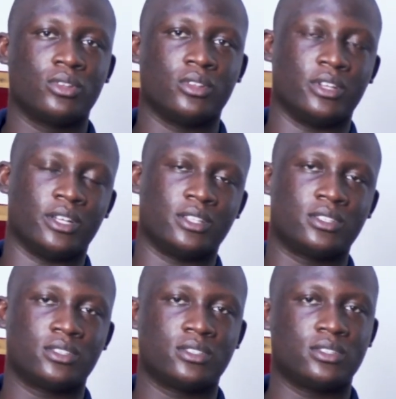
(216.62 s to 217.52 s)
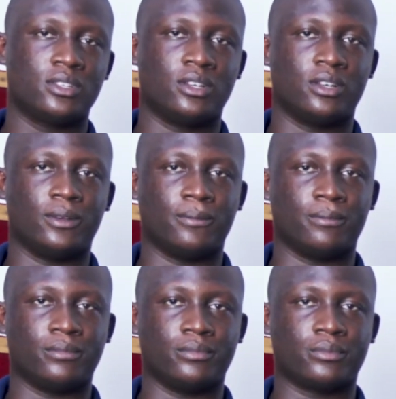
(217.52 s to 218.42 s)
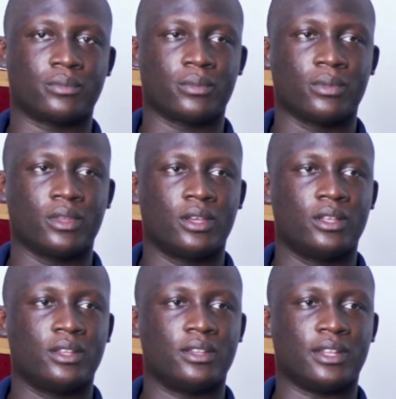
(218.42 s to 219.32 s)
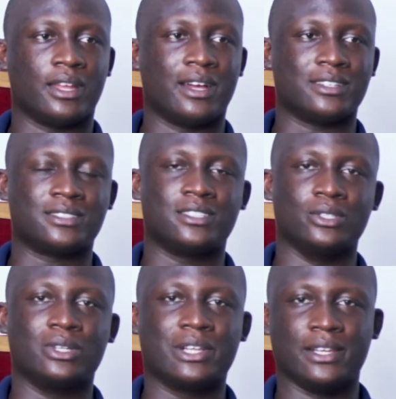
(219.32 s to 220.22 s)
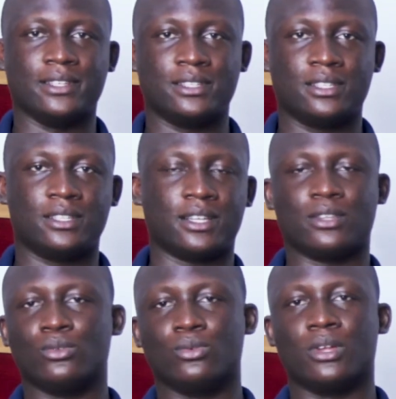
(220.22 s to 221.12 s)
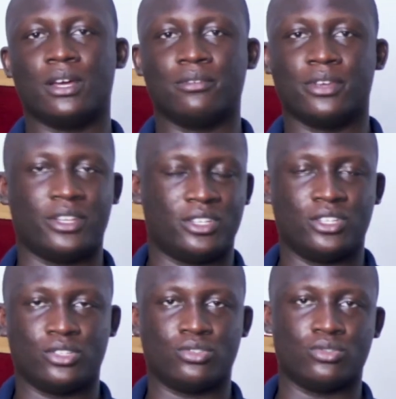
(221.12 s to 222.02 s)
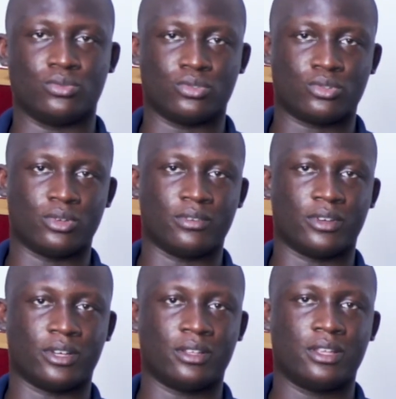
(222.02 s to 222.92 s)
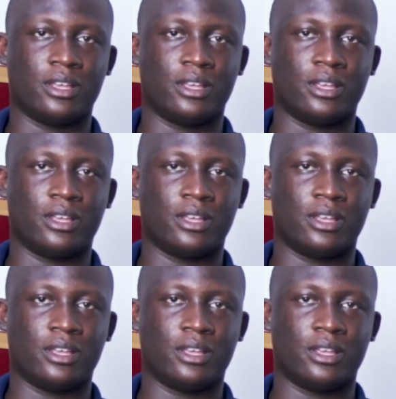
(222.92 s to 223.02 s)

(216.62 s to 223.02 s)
that are still clean, that don't have any issues whatsoever,